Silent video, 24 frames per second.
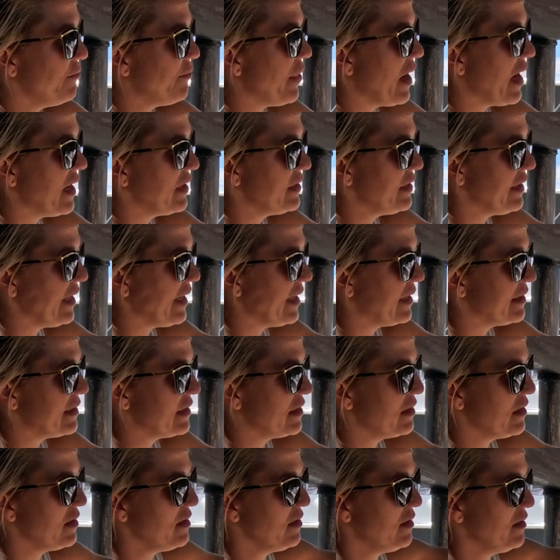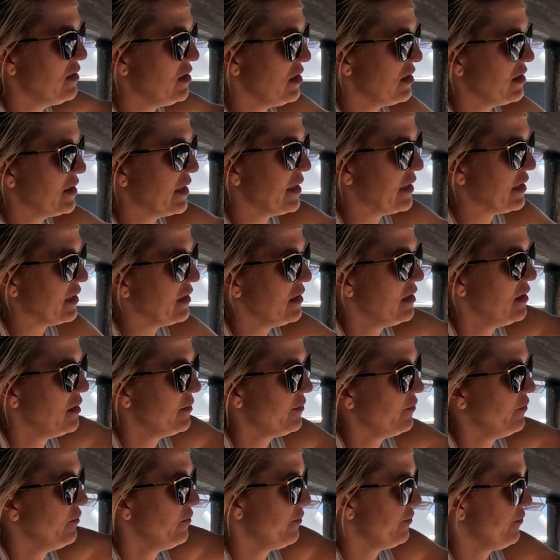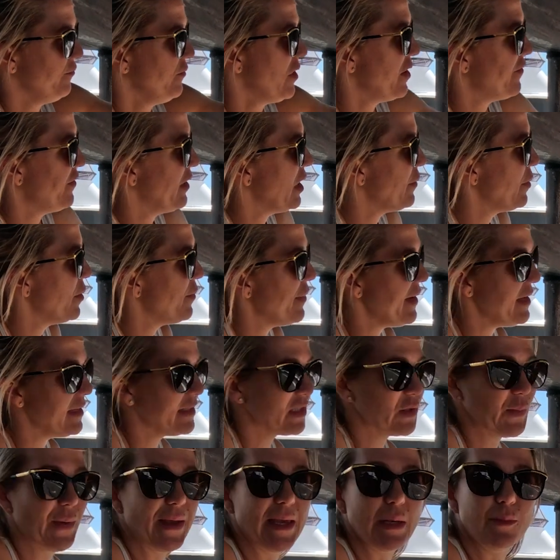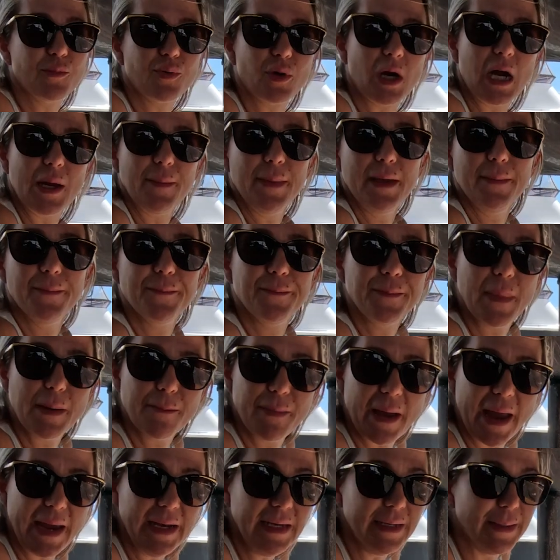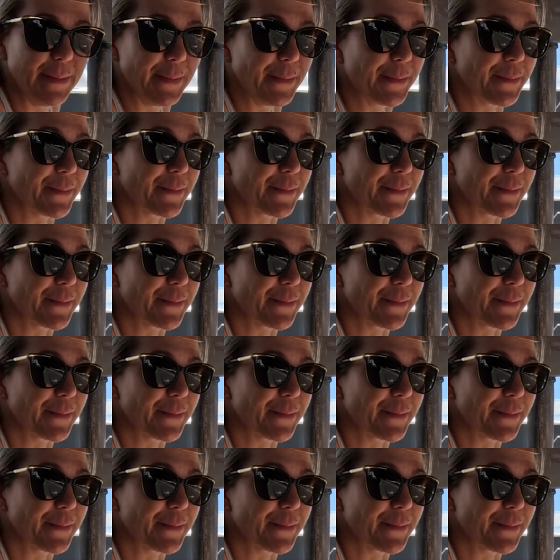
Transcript: But yes, so this is just going to rough it up a bit so we can prime it and paint it.